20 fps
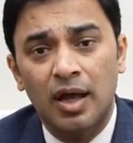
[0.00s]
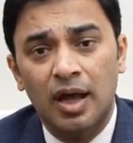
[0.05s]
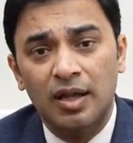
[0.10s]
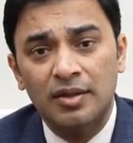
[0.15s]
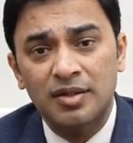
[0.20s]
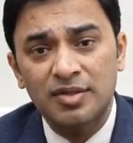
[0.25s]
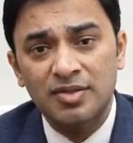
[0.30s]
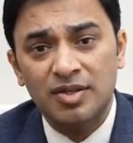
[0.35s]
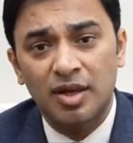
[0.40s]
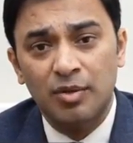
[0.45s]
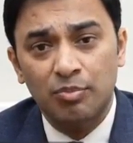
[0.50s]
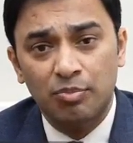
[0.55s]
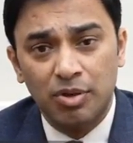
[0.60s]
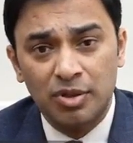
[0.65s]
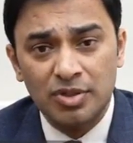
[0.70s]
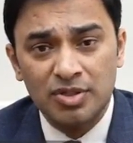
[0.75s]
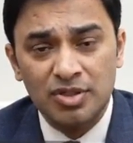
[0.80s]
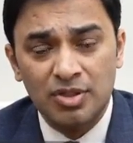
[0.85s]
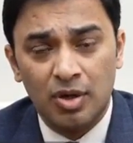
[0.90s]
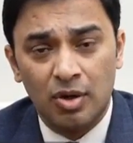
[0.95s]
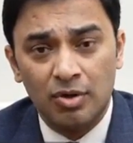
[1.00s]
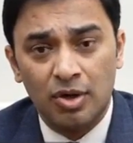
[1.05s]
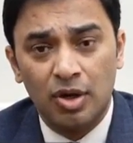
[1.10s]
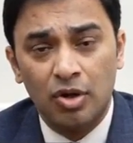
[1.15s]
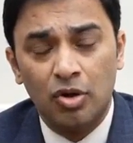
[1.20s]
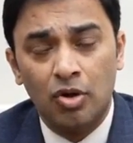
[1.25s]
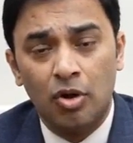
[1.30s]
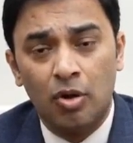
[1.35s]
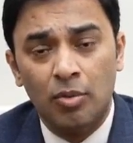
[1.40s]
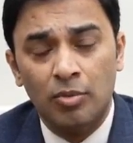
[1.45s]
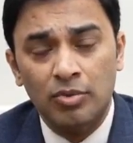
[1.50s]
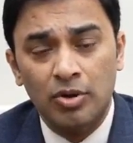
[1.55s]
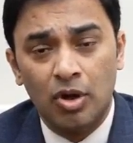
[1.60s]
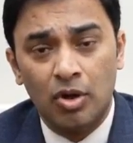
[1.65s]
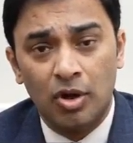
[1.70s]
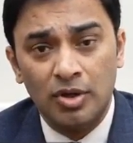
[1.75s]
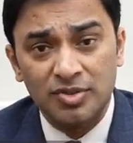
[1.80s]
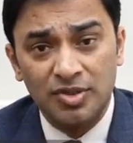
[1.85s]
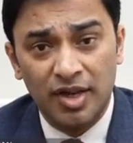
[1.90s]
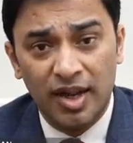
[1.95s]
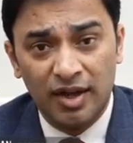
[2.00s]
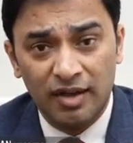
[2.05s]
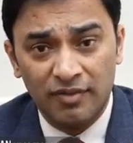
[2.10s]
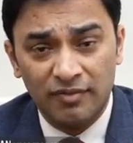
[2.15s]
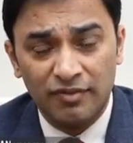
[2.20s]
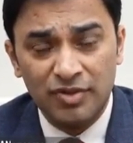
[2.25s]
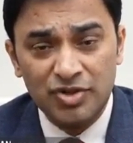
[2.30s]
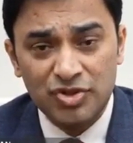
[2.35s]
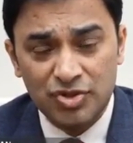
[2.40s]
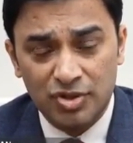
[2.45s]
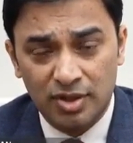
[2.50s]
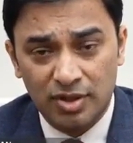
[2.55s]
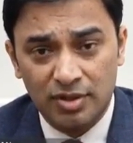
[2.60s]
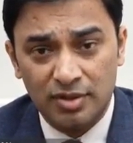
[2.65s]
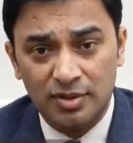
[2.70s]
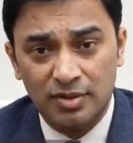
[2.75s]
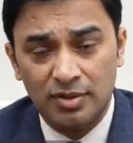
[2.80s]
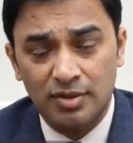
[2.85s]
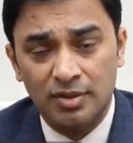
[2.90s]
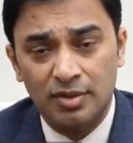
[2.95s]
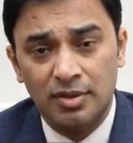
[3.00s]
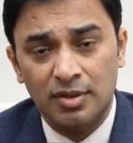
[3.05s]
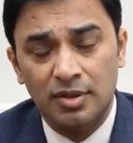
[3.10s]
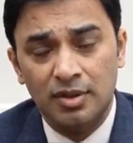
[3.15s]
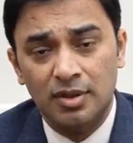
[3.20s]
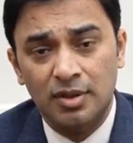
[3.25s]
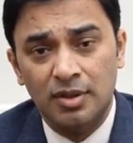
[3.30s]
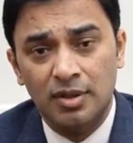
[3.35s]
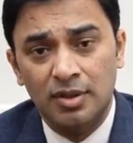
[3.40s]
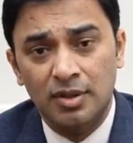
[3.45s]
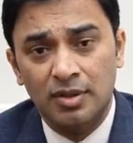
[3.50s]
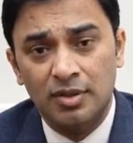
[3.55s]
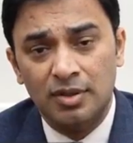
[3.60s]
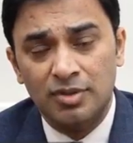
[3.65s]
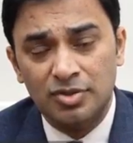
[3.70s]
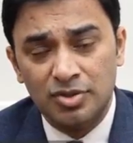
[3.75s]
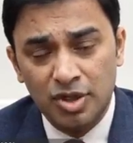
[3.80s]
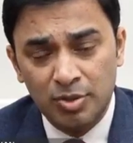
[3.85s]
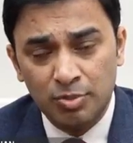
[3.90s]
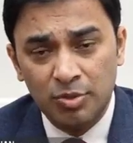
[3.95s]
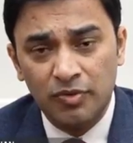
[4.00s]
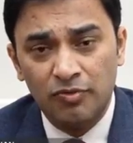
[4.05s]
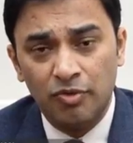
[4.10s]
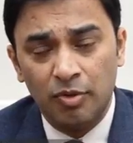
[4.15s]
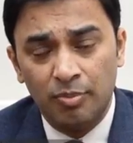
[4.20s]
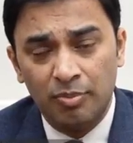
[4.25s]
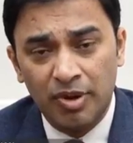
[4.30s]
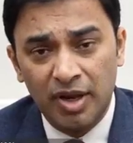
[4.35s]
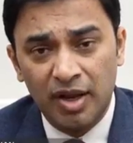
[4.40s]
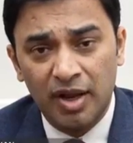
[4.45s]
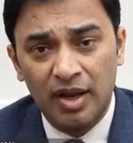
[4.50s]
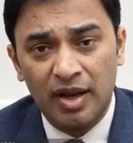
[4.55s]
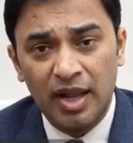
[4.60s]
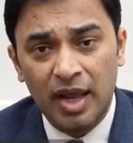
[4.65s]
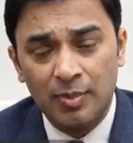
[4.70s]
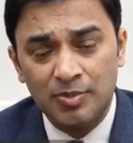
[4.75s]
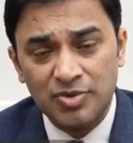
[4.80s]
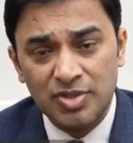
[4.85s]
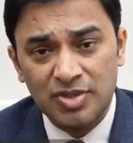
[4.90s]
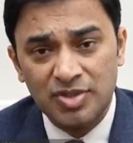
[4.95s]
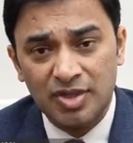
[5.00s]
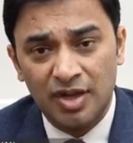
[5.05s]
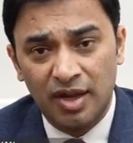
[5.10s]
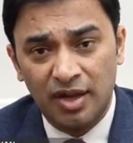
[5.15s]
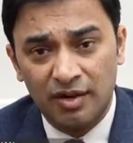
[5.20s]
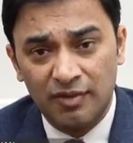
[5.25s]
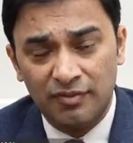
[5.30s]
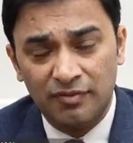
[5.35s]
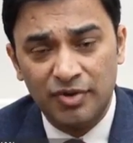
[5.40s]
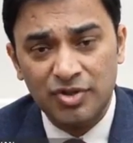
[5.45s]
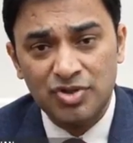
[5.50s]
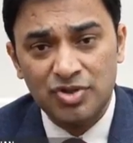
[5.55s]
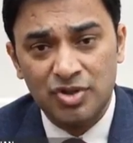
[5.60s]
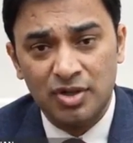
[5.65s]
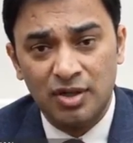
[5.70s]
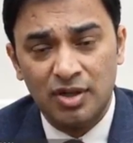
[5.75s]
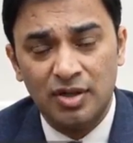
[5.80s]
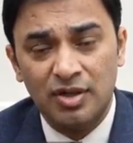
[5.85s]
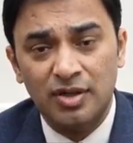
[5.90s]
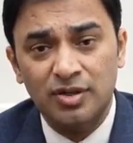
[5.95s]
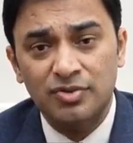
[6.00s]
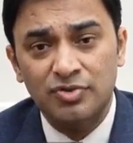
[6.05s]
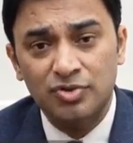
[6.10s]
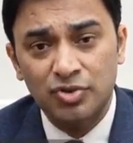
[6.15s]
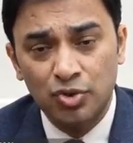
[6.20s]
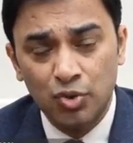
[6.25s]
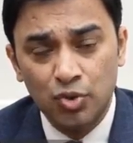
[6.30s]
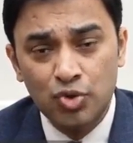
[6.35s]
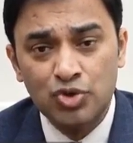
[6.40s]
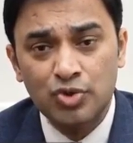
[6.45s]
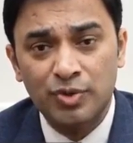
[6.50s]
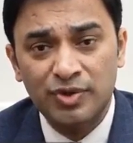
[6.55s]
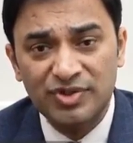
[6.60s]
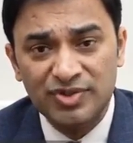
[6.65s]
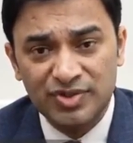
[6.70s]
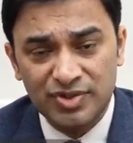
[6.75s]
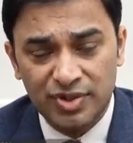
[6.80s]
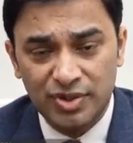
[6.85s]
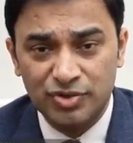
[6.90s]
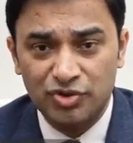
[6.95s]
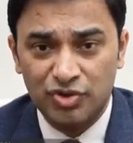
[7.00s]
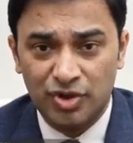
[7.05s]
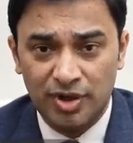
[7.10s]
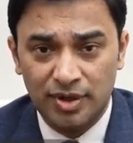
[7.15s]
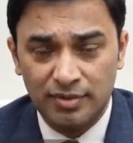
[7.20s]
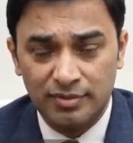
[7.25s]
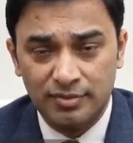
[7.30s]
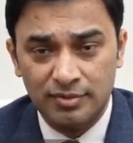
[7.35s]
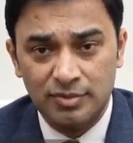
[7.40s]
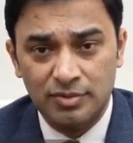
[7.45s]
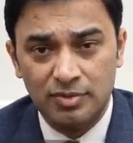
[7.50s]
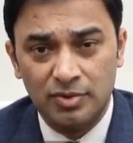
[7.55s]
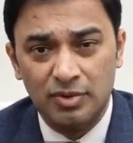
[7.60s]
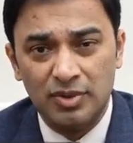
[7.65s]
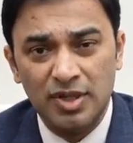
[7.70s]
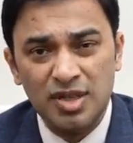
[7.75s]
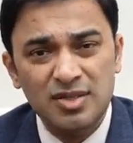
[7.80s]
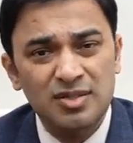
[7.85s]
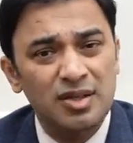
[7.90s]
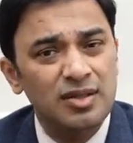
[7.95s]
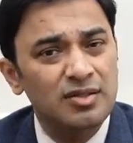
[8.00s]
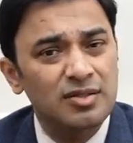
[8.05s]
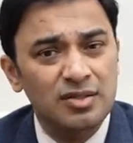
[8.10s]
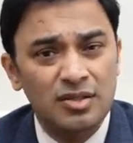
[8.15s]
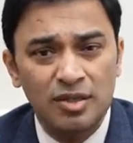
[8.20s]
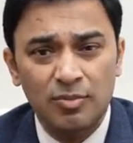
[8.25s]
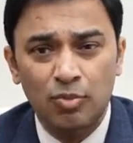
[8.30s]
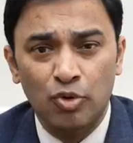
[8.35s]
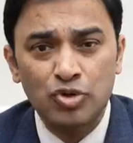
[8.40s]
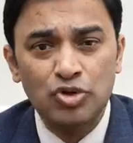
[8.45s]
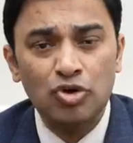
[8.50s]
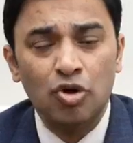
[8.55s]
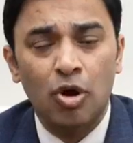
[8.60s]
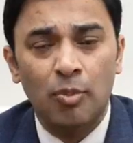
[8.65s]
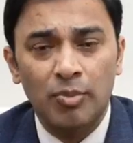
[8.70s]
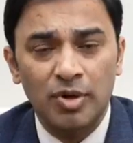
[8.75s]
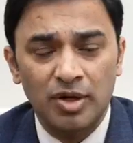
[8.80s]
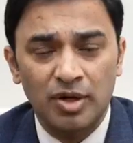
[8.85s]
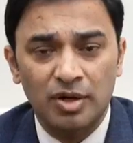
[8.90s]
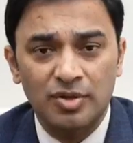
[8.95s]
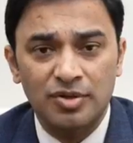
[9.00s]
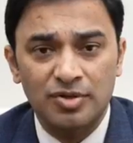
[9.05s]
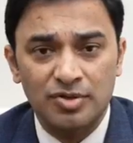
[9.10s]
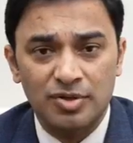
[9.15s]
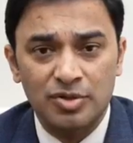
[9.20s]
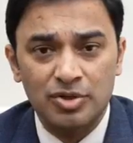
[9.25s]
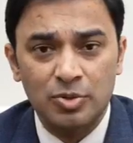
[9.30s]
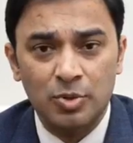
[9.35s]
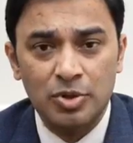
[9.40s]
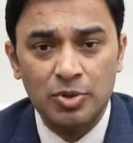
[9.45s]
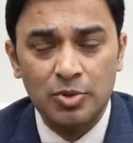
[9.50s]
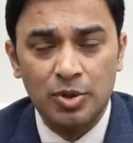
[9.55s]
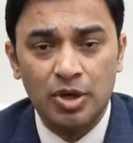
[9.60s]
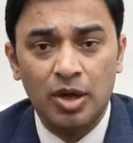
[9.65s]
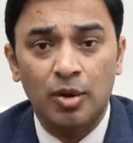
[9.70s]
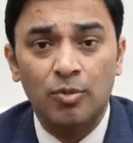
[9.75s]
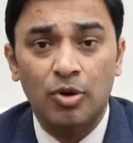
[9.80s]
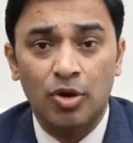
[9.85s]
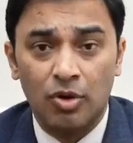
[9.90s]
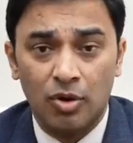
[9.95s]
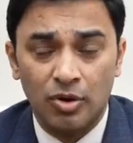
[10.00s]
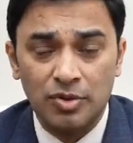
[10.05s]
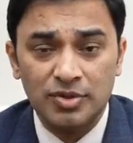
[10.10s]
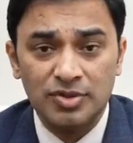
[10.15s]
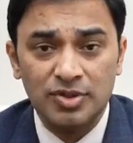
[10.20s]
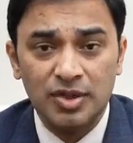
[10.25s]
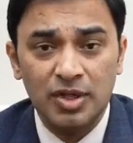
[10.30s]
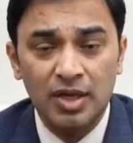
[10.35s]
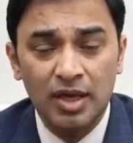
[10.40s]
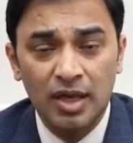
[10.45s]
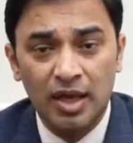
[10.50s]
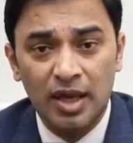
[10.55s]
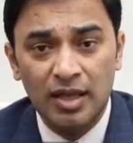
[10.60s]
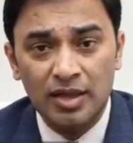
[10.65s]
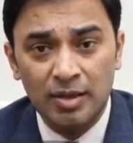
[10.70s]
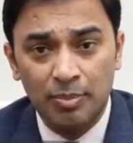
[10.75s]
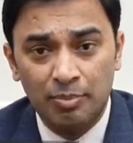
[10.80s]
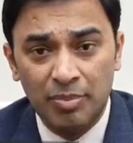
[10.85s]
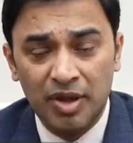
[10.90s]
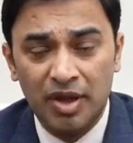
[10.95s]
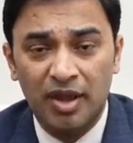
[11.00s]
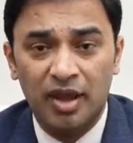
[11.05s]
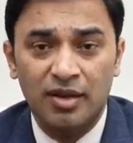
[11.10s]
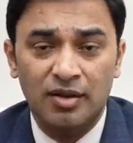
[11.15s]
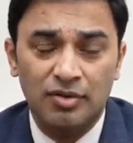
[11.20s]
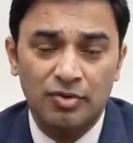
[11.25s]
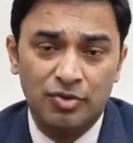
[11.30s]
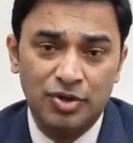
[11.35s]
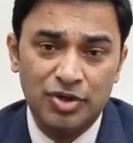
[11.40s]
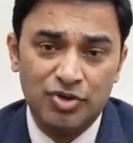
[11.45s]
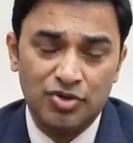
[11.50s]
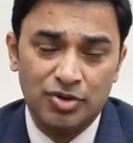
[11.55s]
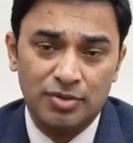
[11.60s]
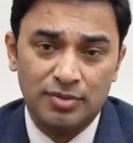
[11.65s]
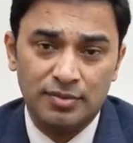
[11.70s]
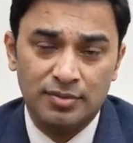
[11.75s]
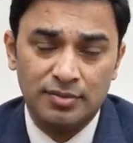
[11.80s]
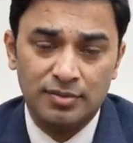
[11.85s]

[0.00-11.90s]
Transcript: And this can burst out and cause an anal fistula. The treatment for perianal abscess and anal fistula is usually surgery. So these are the three most common conditions which we come across in the perianal region.